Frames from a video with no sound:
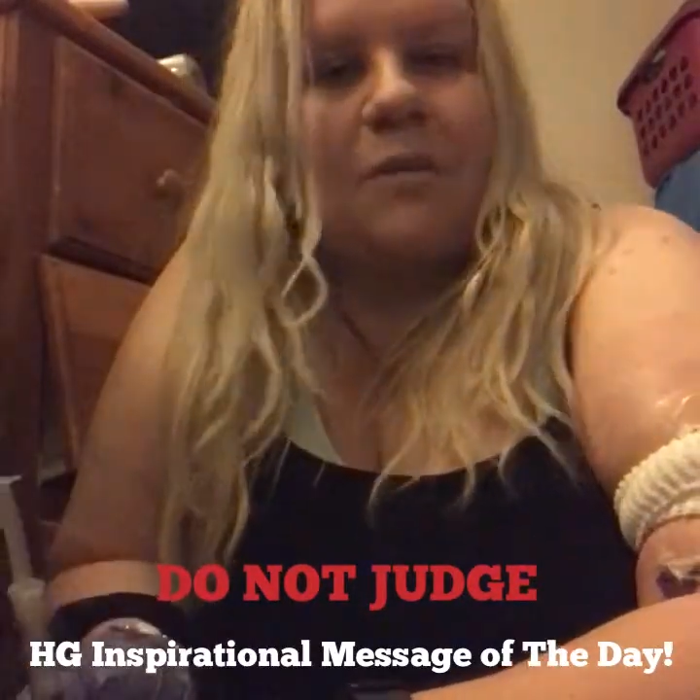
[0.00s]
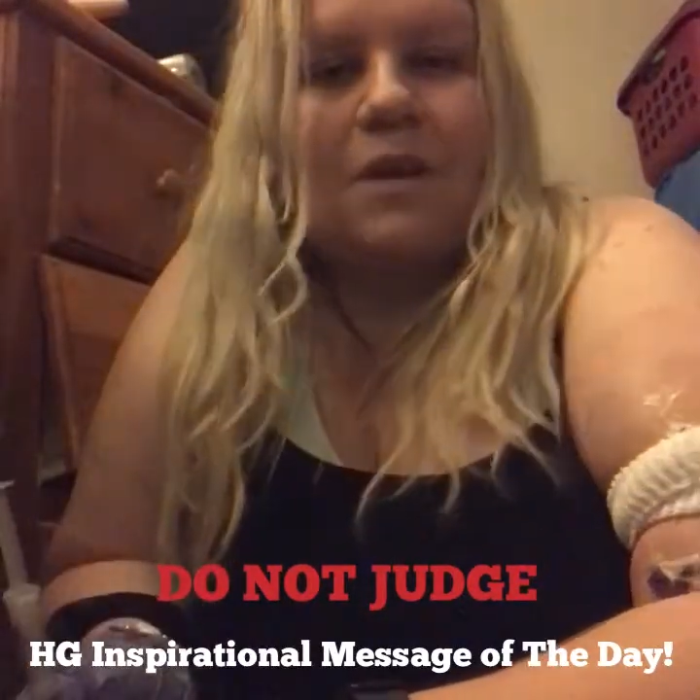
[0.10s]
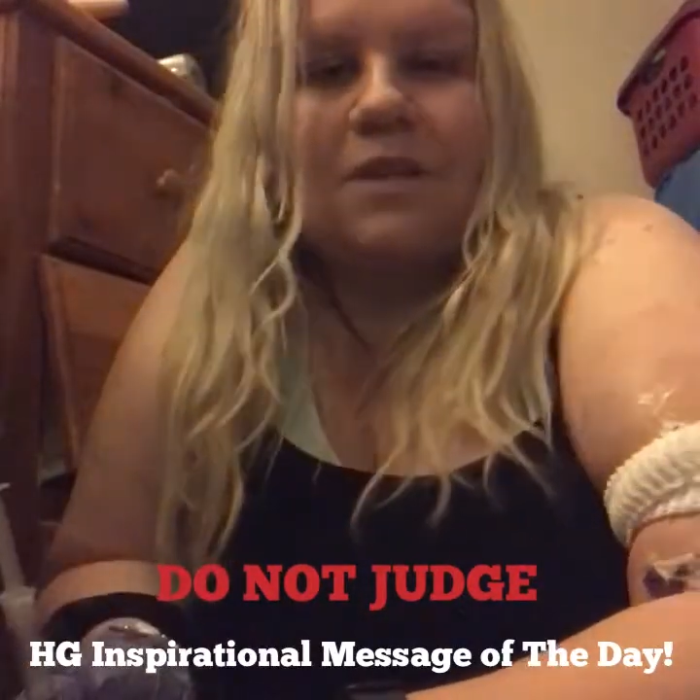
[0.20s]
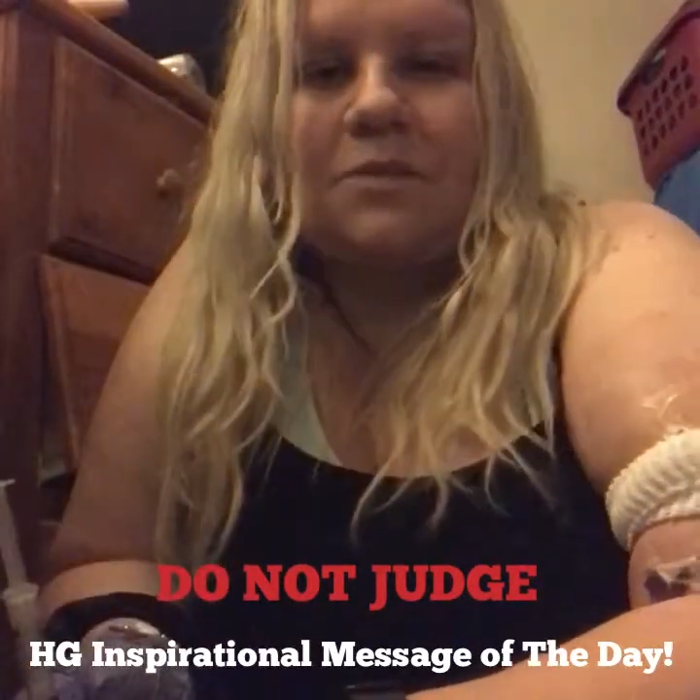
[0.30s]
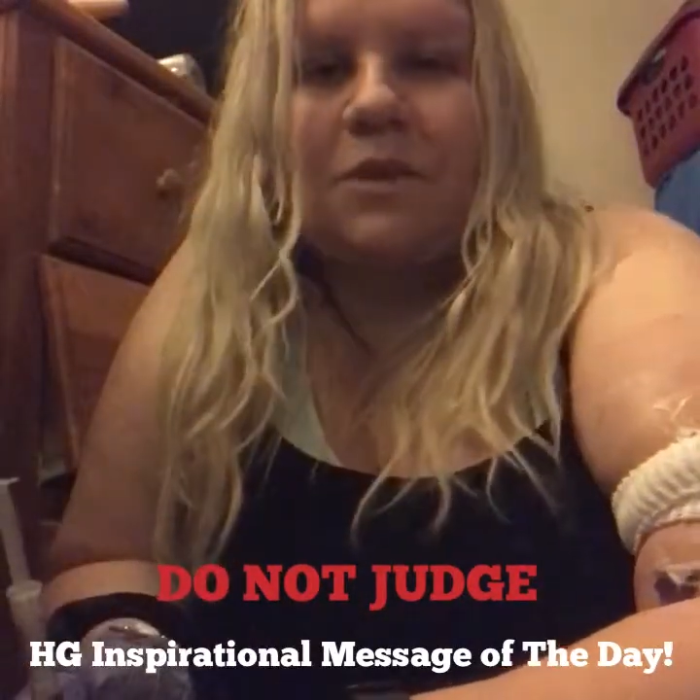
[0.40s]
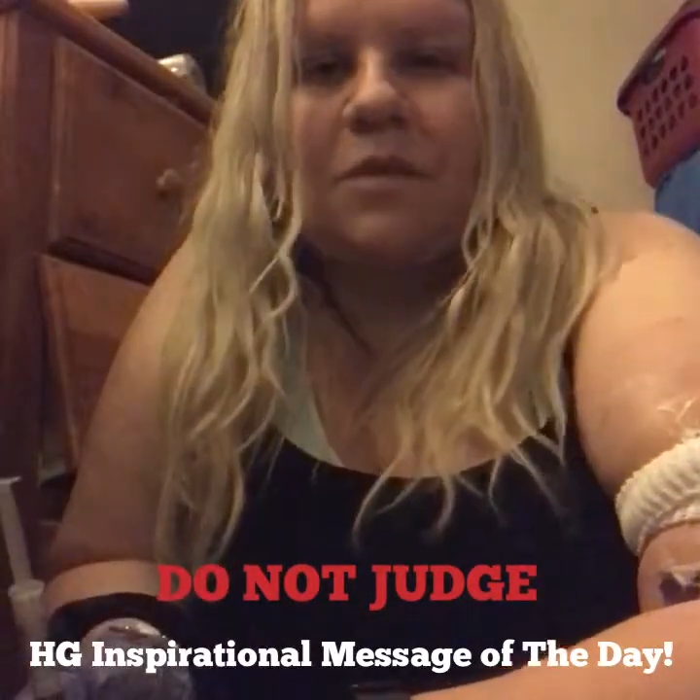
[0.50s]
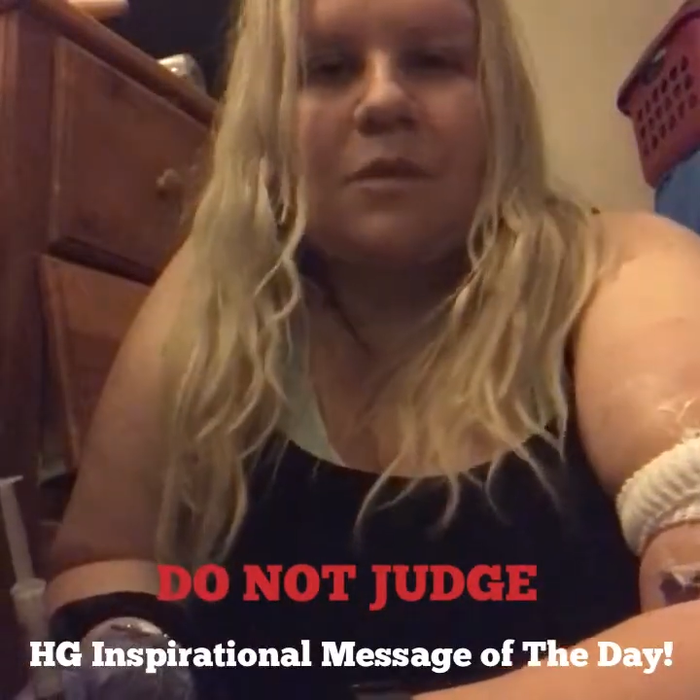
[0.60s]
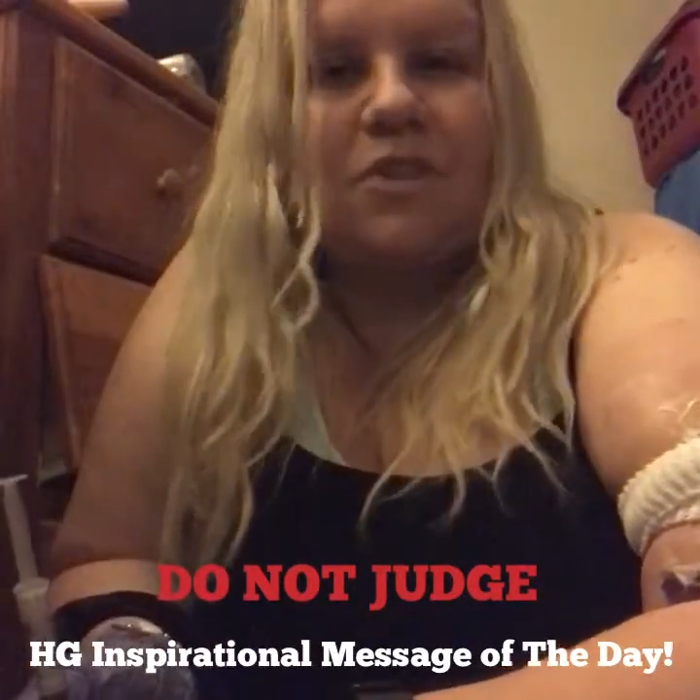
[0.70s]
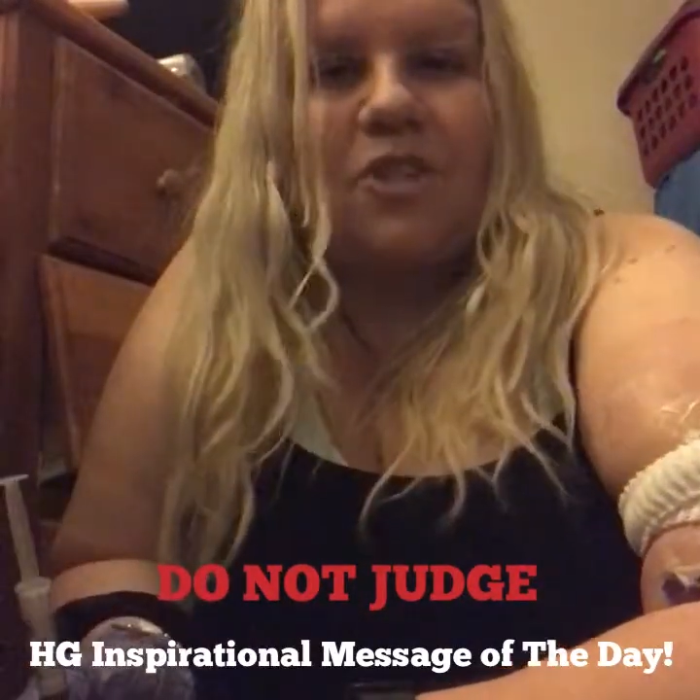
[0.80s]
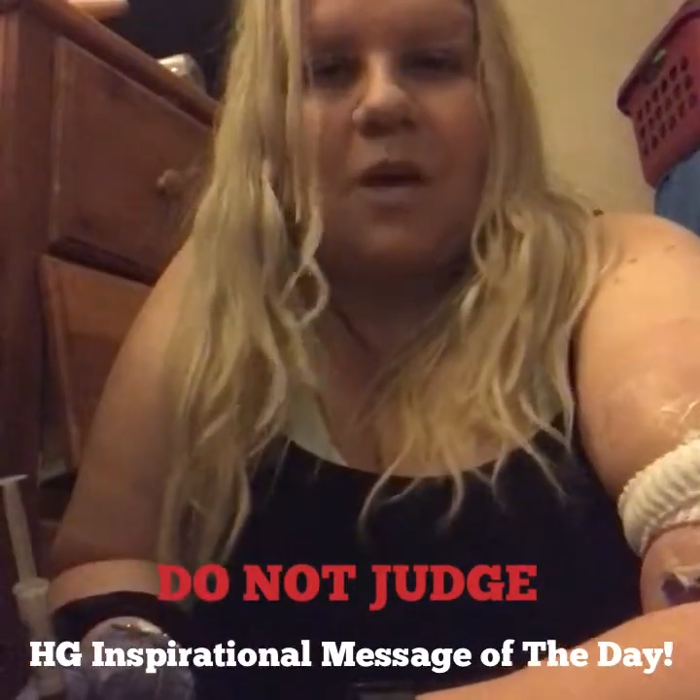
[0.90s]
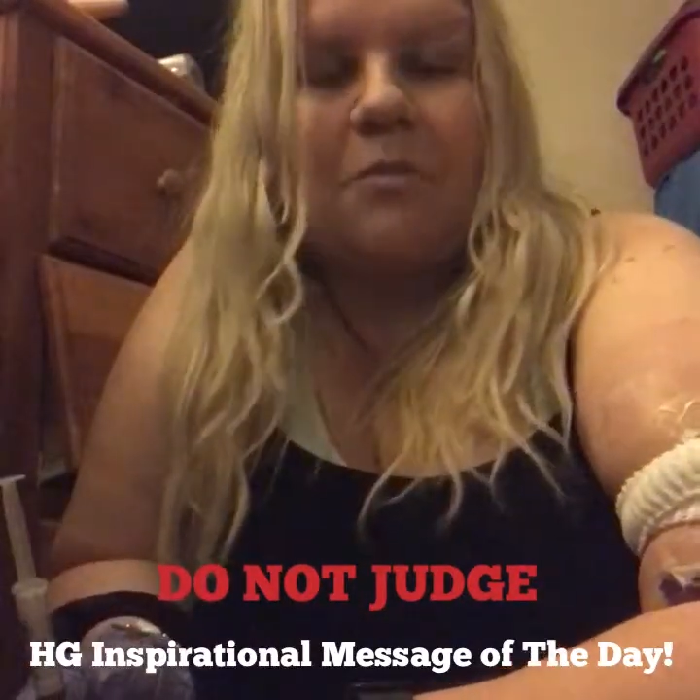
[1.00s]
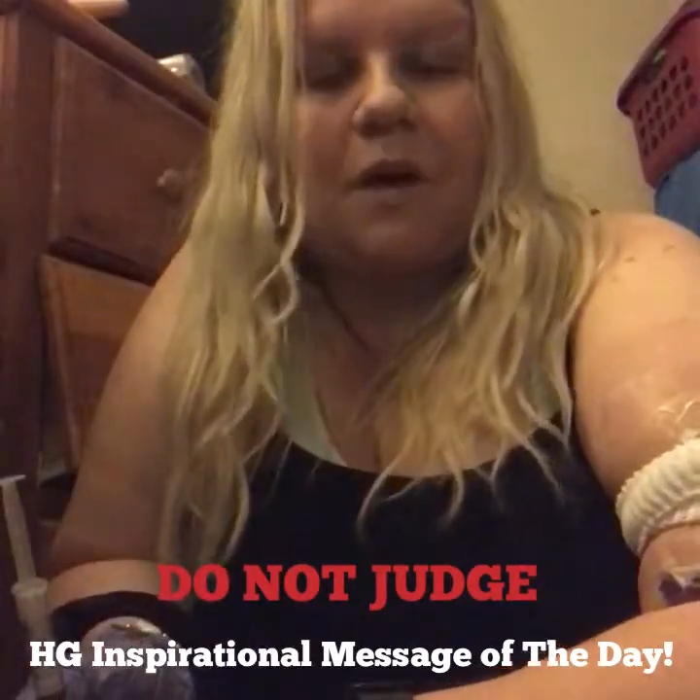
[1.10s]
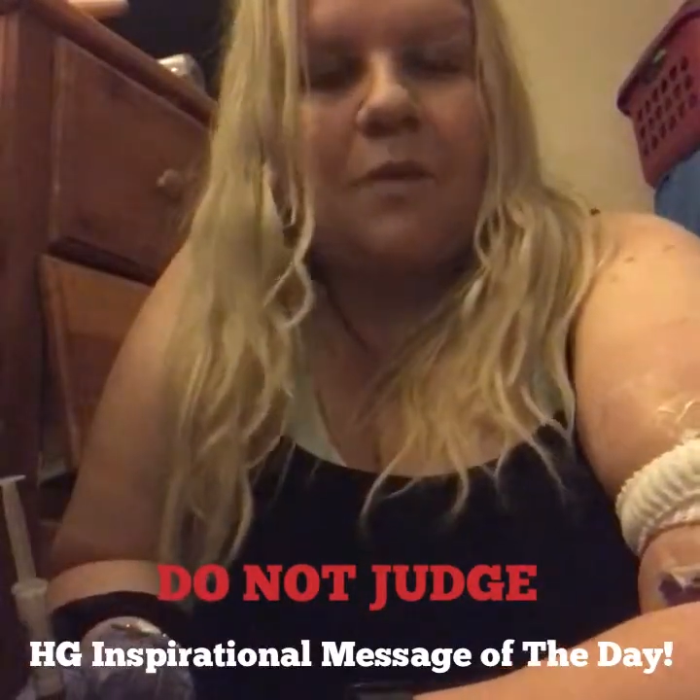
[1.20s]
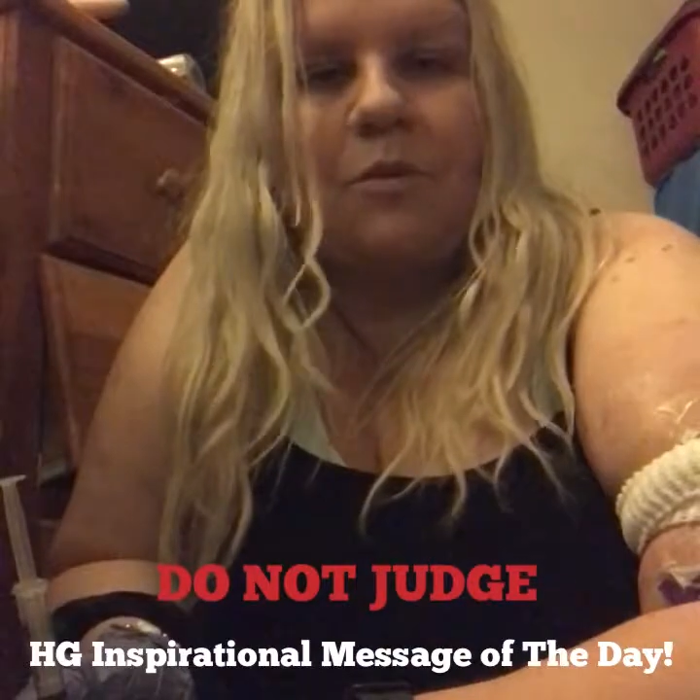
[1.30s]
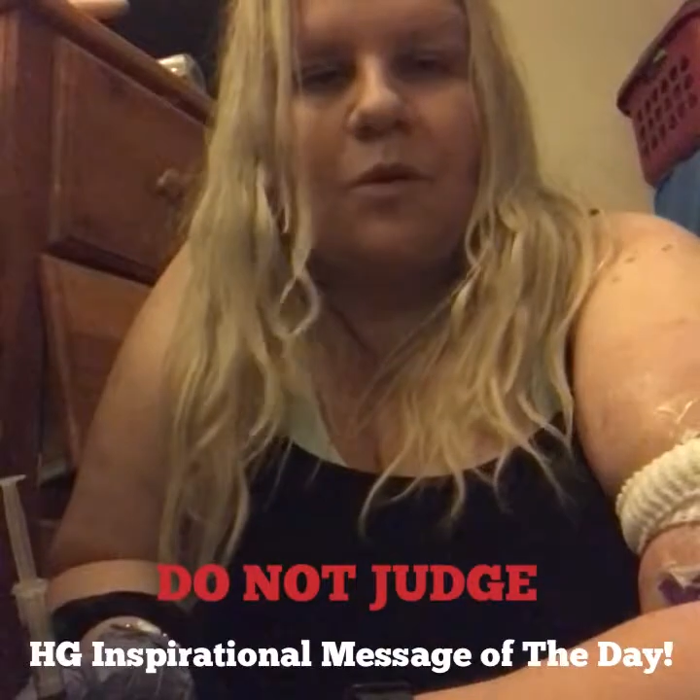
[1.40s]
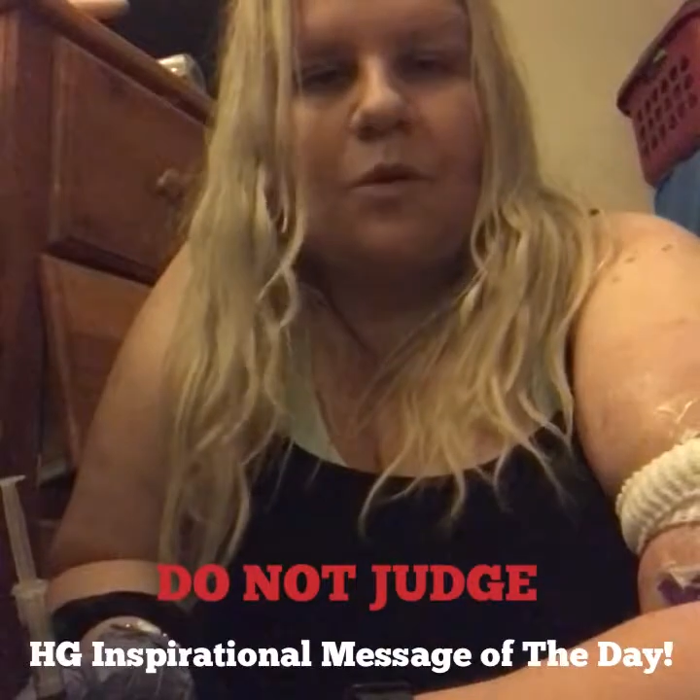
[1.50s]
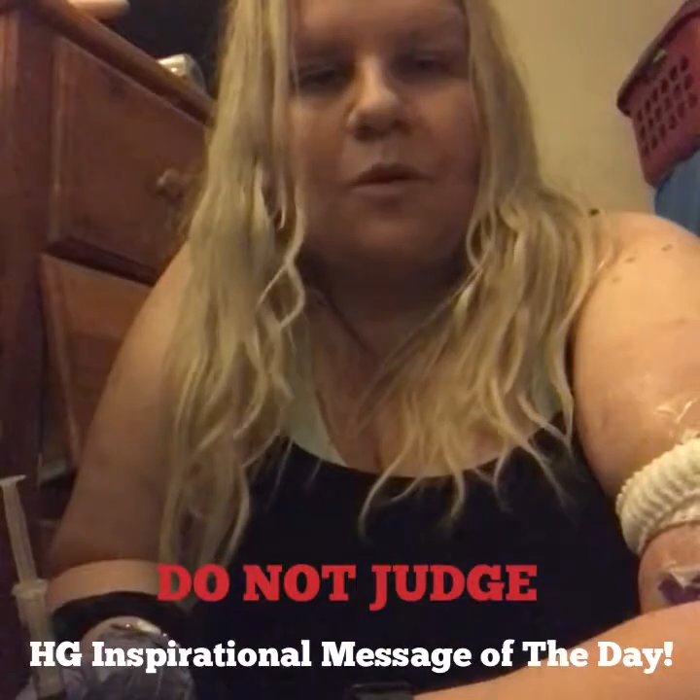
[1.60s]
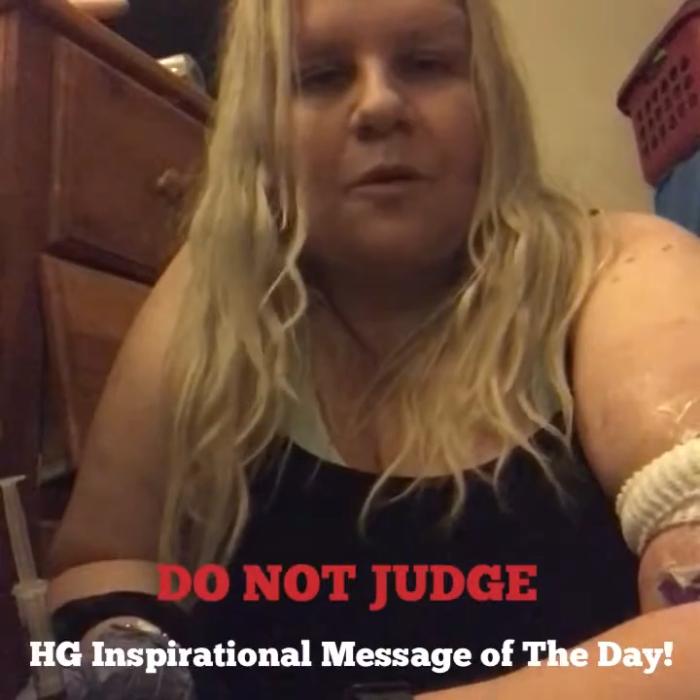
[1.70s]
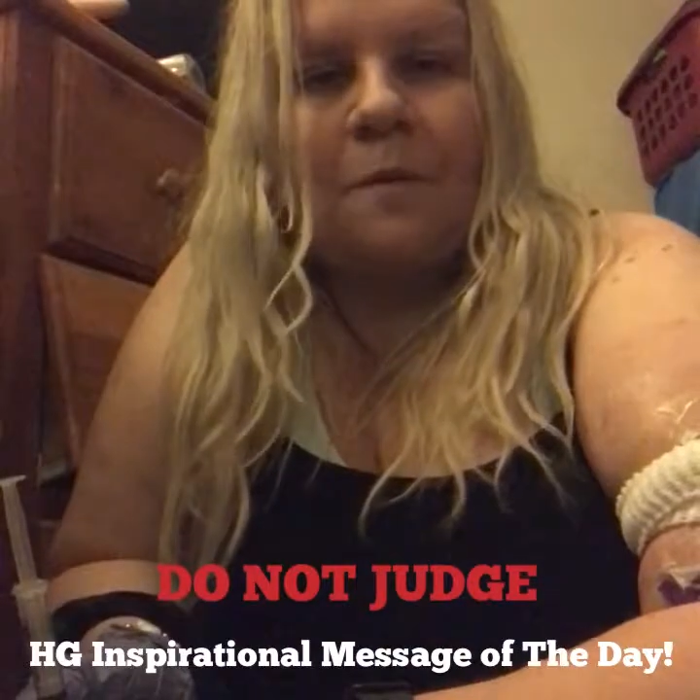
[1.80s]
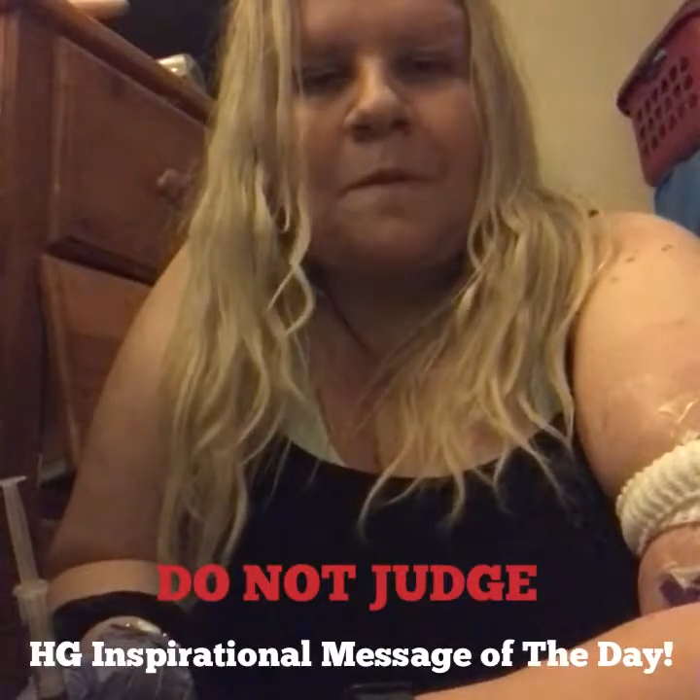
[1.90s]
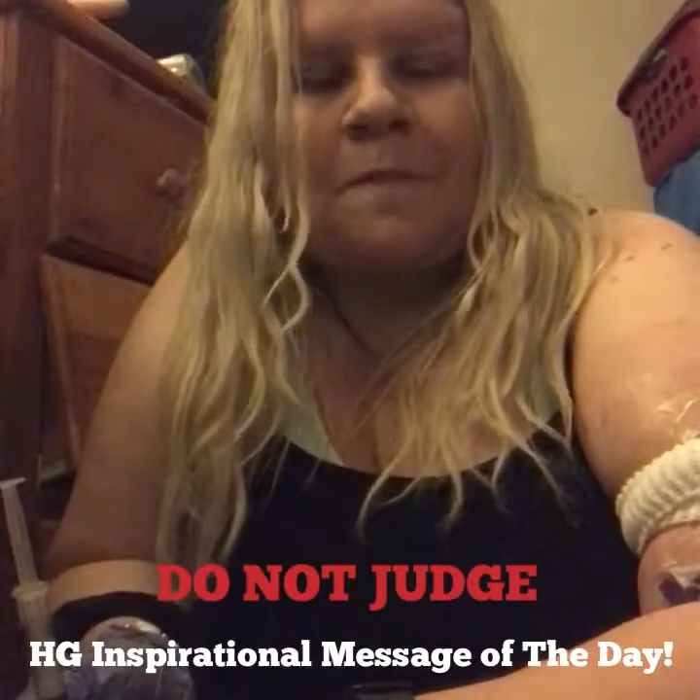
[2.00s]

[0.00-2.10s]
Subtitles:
but it's pretty much like bipolar.